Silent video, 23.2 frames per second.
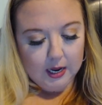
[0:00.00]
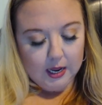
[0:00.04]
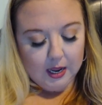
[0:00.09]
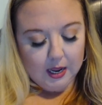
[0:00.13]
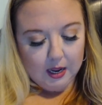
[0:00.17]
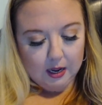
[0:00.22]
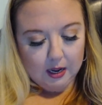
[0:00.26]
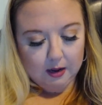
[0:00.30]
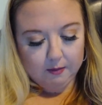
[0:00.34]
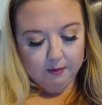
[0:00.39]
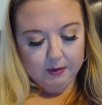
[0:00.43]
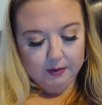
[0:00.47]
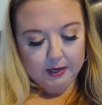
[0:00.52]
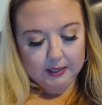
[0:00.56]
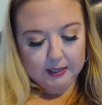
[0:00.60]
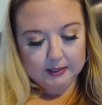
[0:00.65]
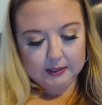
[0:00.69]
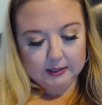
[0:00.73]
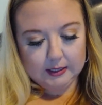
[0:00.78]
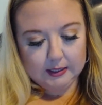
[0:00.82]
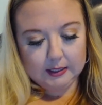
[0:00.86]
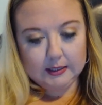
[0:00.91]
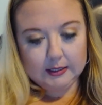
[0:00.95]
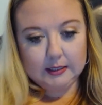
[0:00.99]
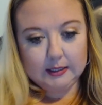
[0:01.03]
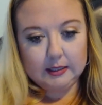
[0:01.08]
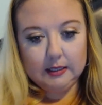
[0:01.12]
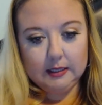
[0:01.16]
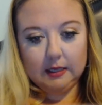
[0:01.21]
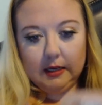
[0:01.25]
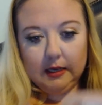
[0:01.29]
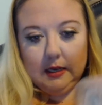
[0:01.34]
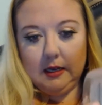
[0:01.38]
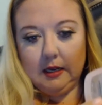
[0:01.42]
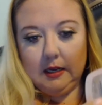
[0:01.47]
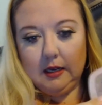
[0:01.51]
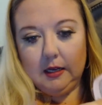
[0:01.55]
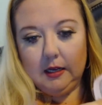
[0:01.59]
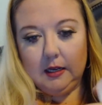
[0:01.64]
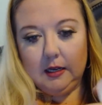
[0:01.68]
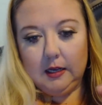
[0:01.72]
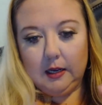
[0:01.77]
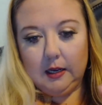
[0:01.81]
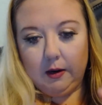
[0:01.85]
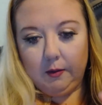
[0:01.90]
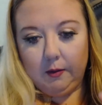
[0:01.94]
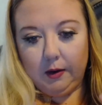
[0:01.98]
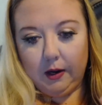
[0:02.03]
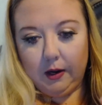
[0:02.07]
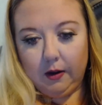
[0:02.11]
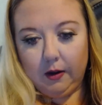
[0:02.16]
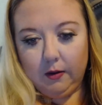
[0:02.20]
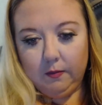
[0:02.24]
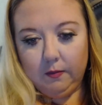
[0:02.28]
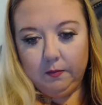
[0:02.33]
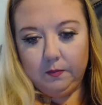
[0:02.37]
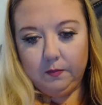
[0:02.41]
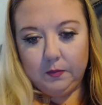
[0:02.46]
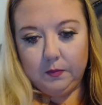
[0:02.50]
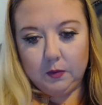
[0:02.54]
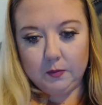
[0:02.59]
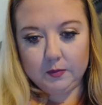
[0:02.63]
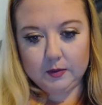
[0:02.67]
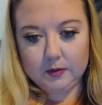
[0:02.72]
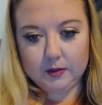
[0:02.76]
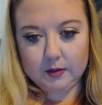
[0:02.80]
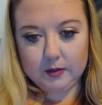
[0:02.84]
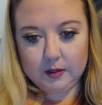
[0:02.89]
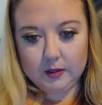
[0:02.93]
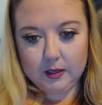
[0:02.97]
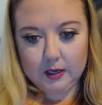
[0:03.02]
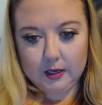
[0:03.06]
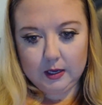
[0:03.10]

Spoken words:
and it's this, here we go, oops,